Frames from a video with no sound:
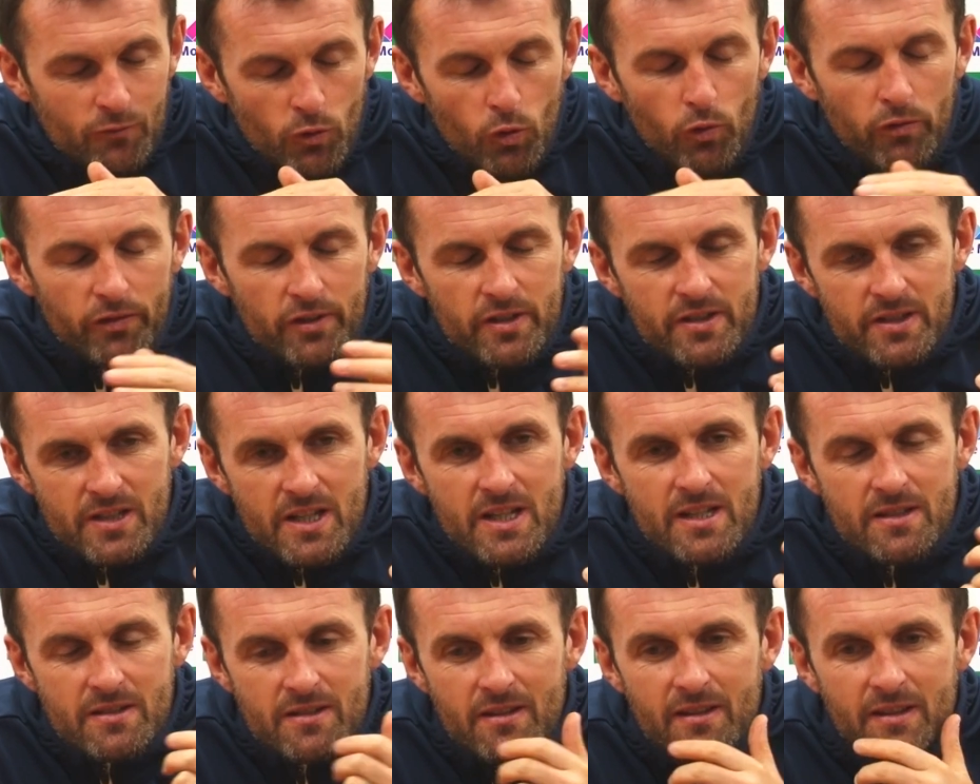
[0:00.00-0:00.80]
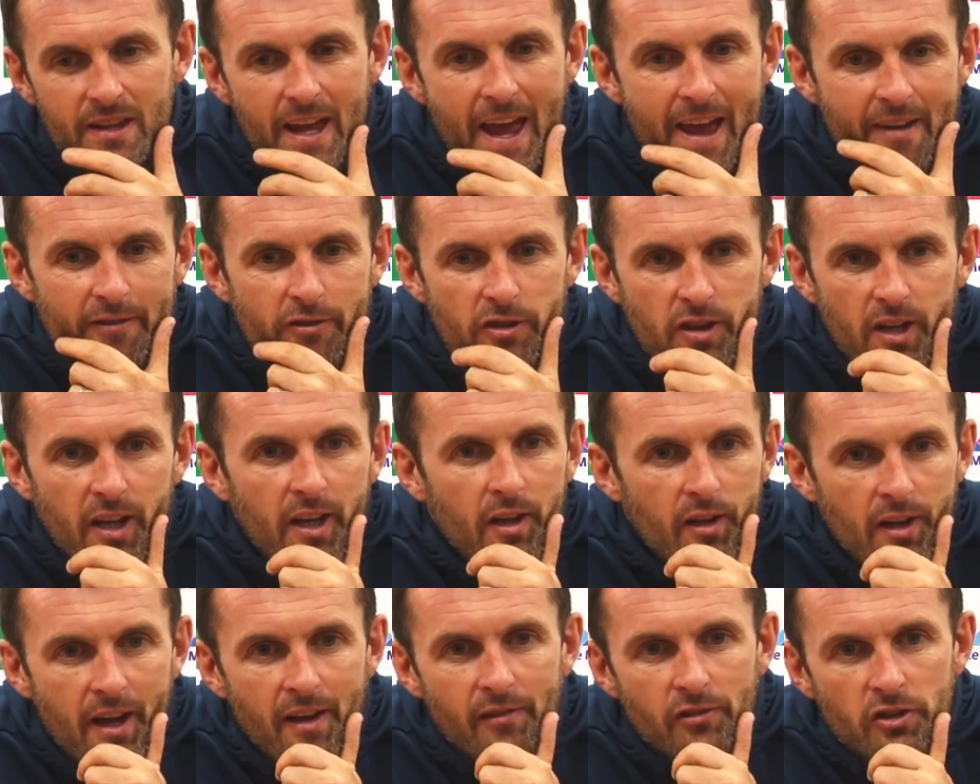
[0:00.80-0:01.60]
over a season,
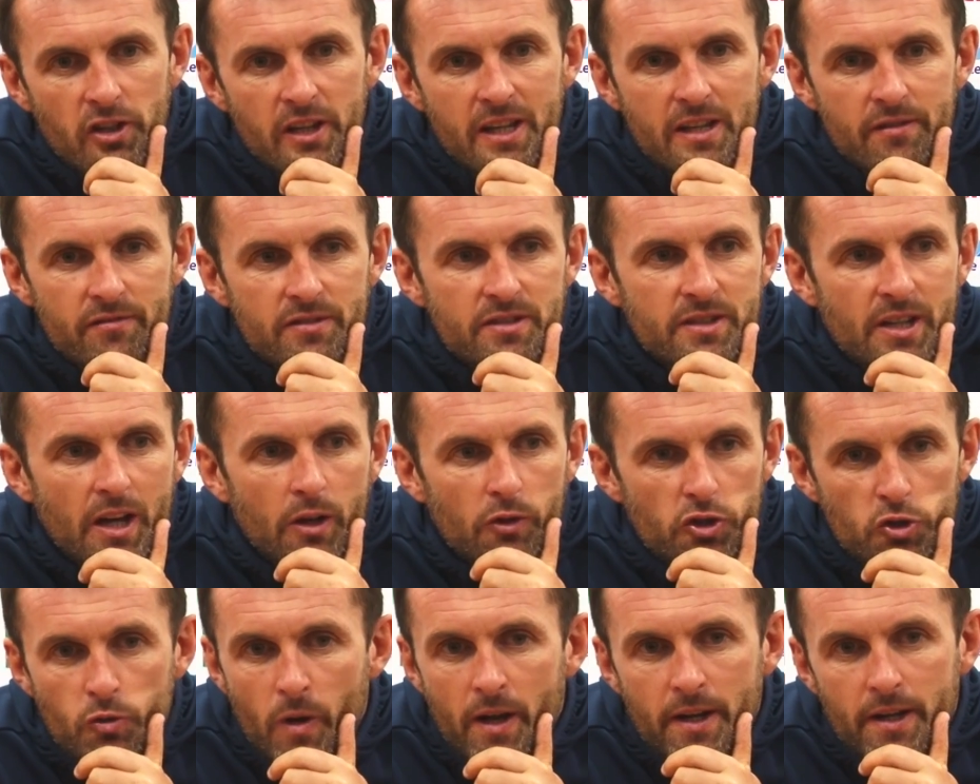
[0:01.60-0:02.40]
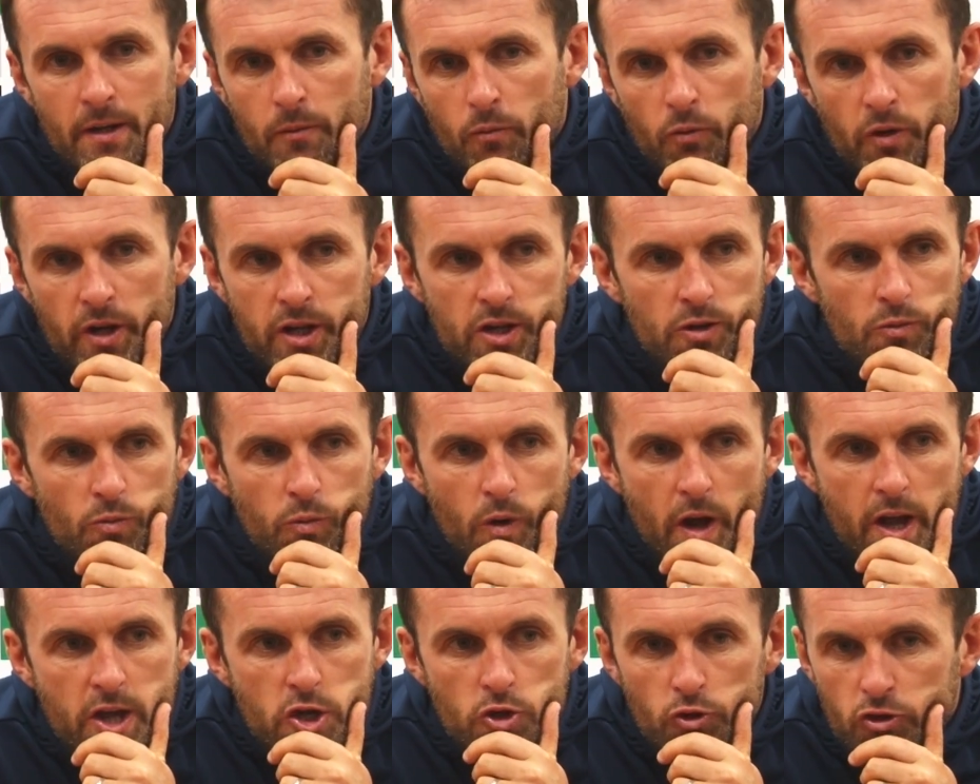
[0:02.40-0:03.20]
everything evens out. You end up
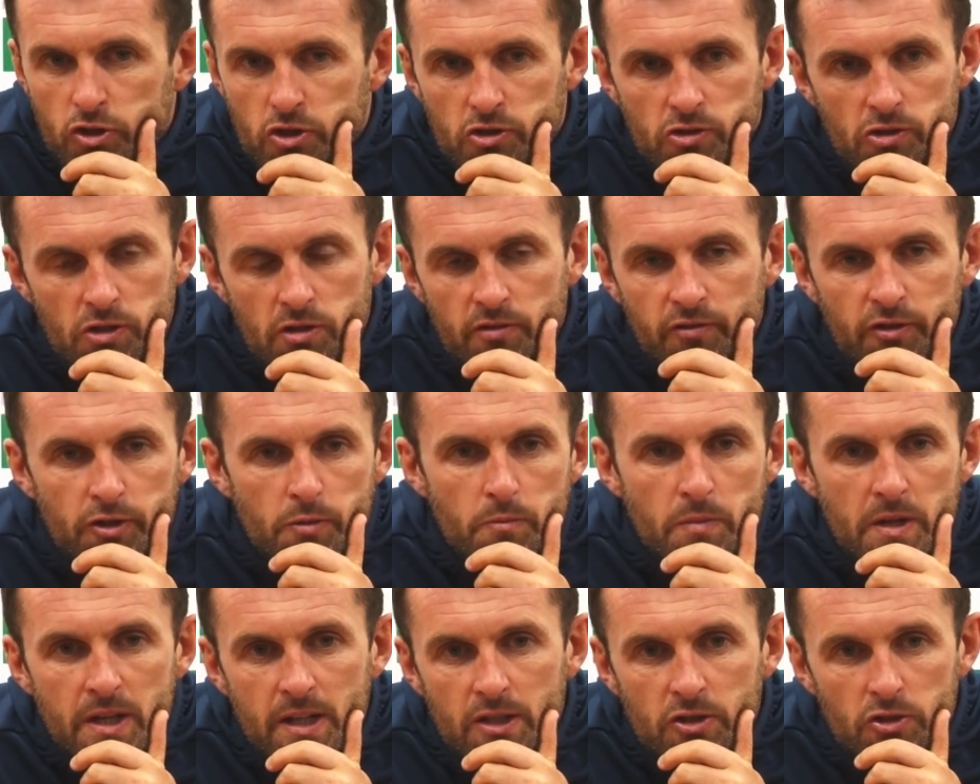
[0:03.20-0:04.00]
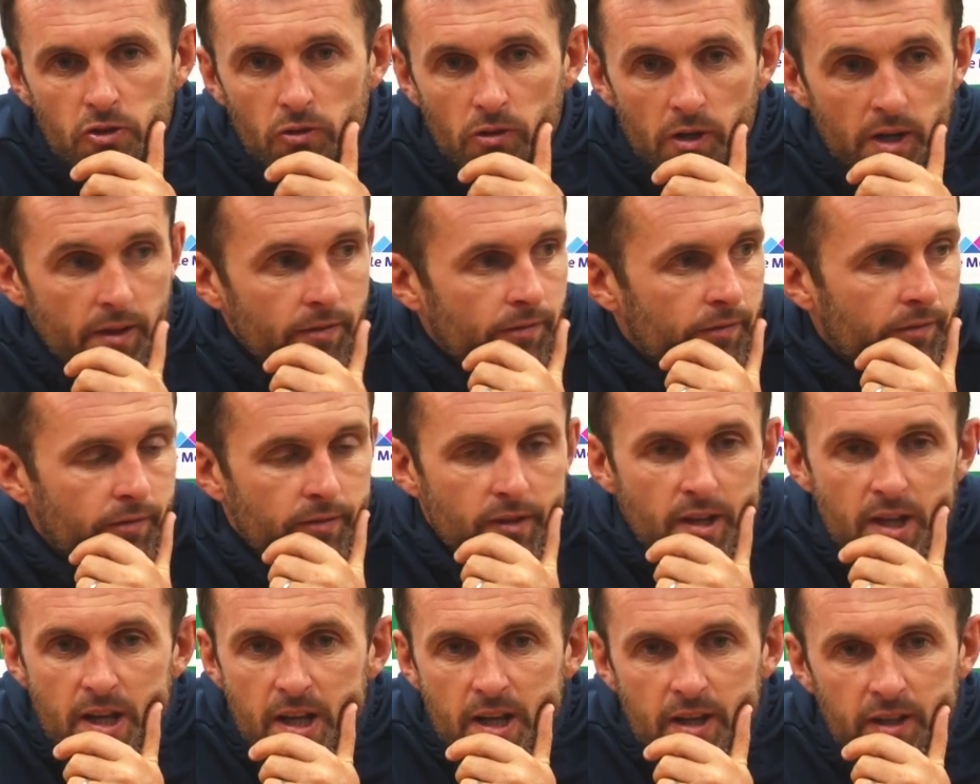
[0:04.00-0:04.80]
where you deserve to be. So if
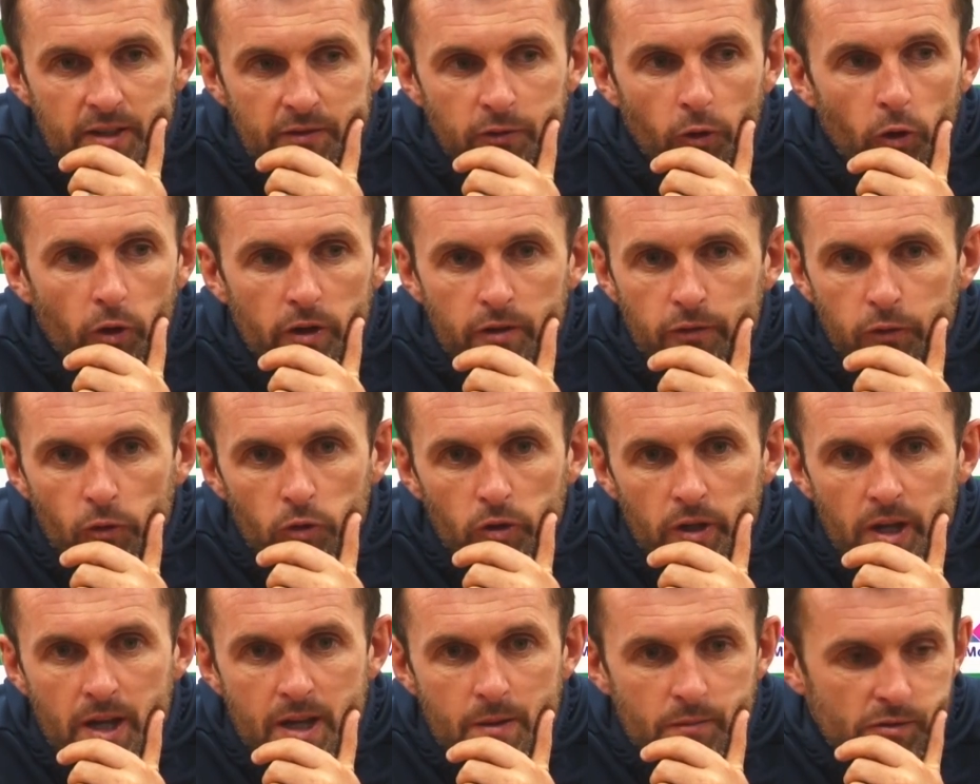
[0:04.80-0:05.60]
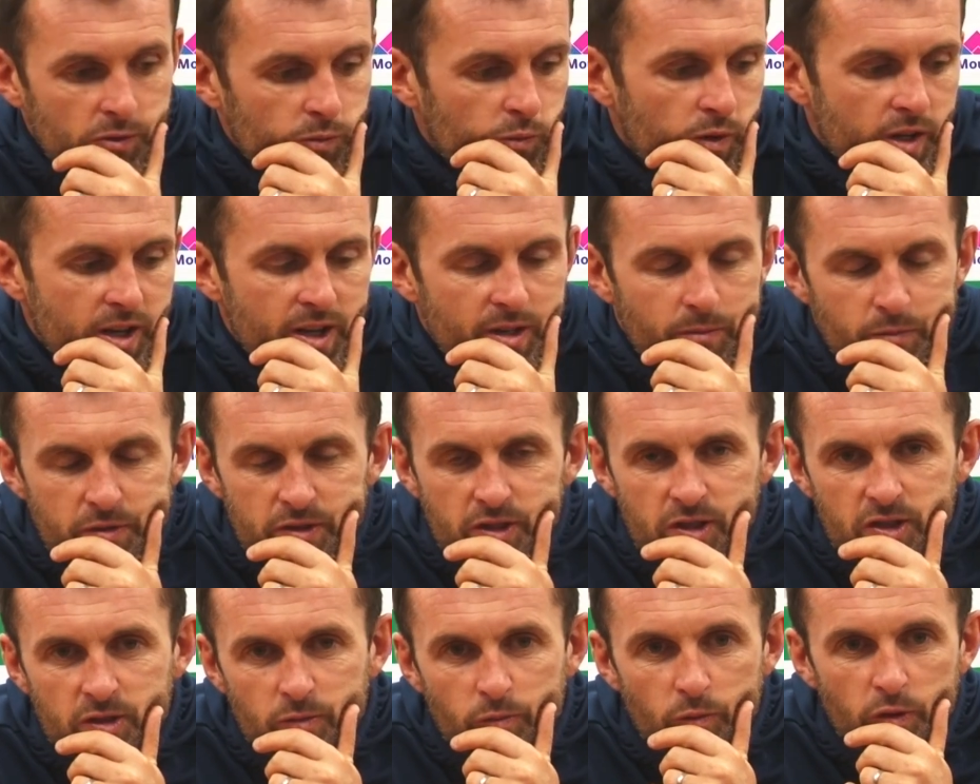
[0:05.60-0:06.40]
it's 44 games and we're in the
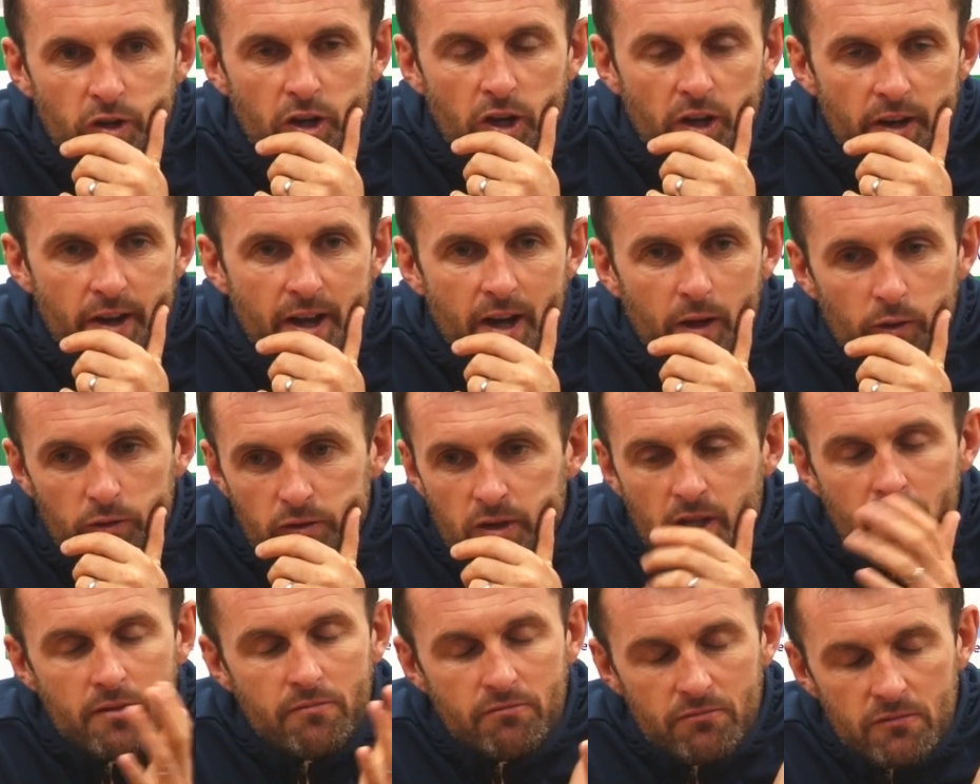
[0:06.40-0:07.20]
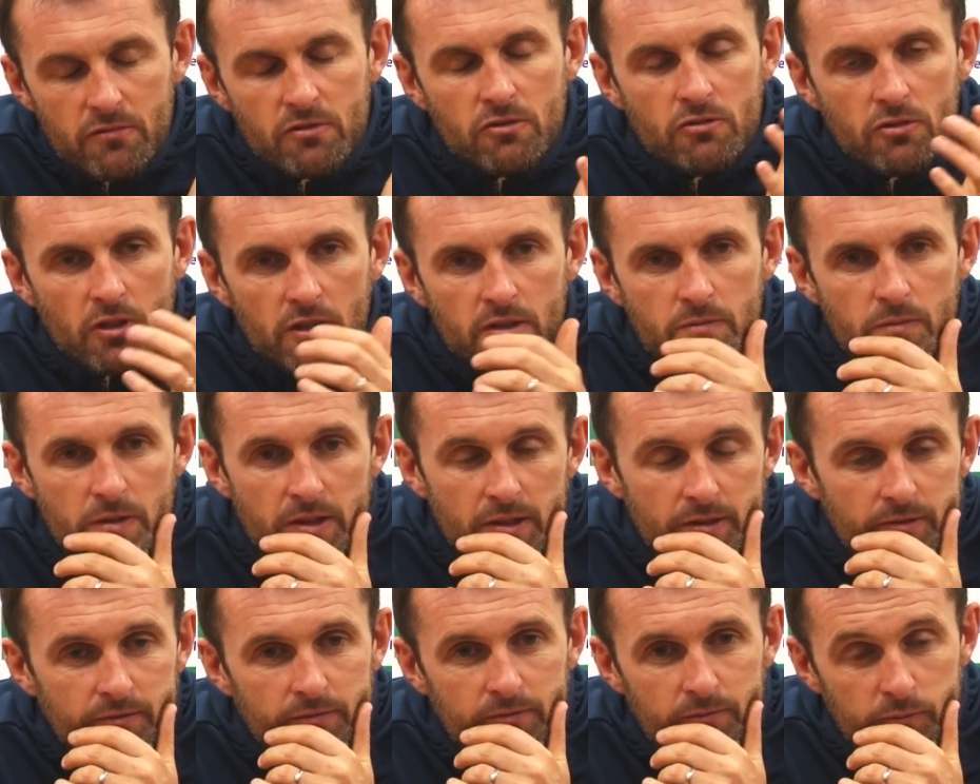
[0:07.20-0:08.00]
position we are now, then trust
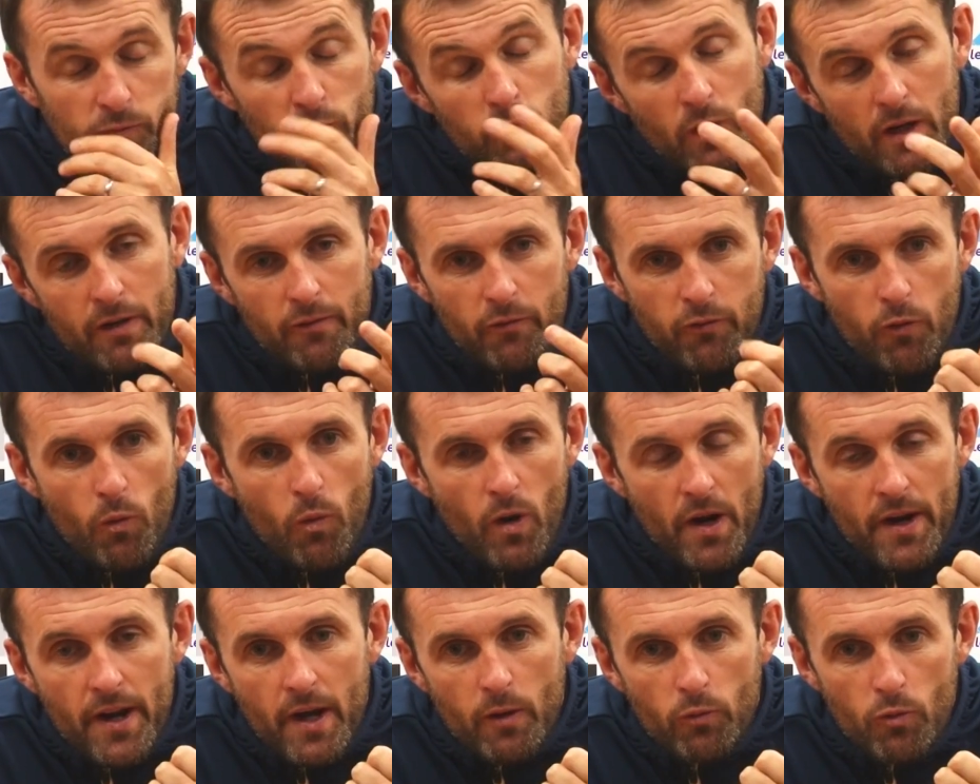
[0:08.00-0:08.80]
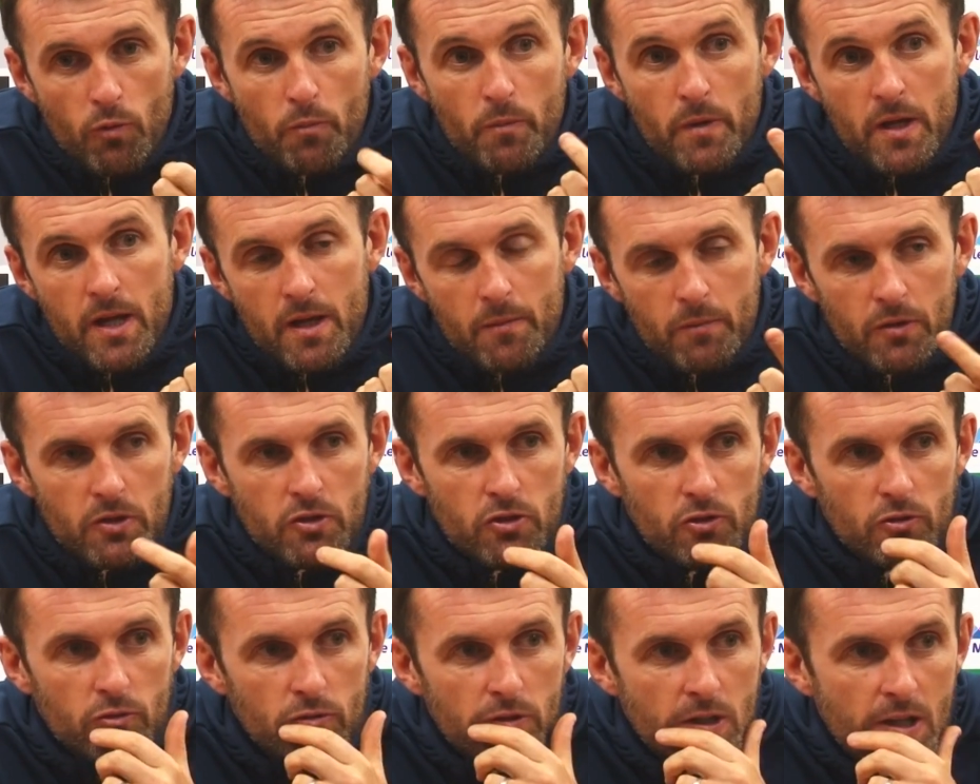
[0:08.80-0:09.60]
me, for one, I won't be here, but
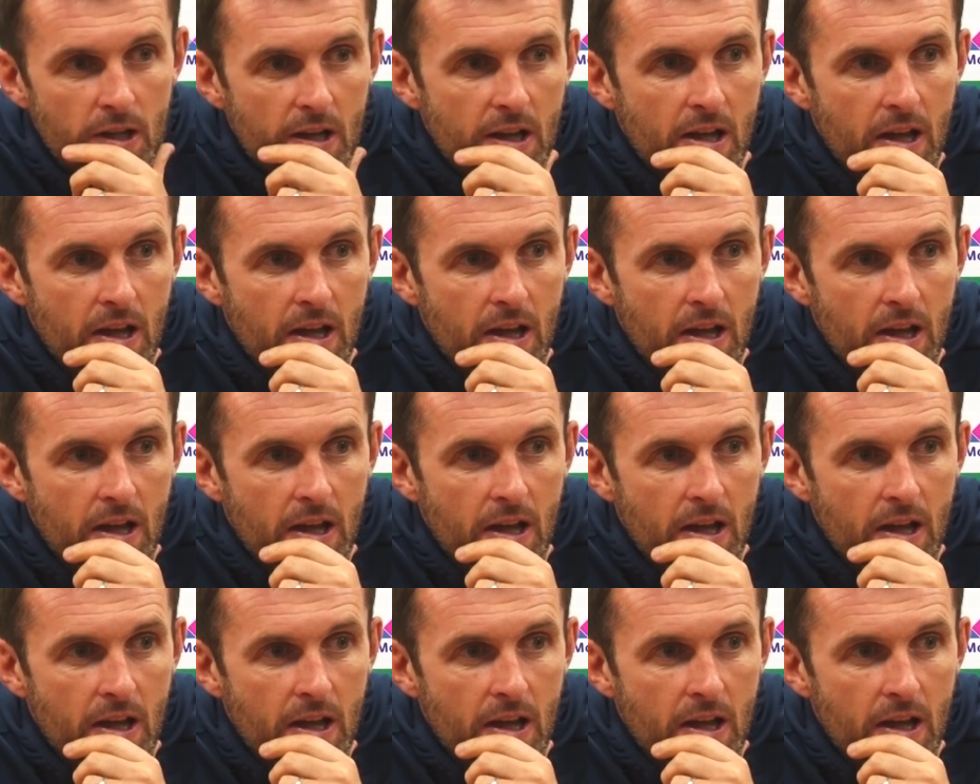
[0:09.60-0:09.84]
two,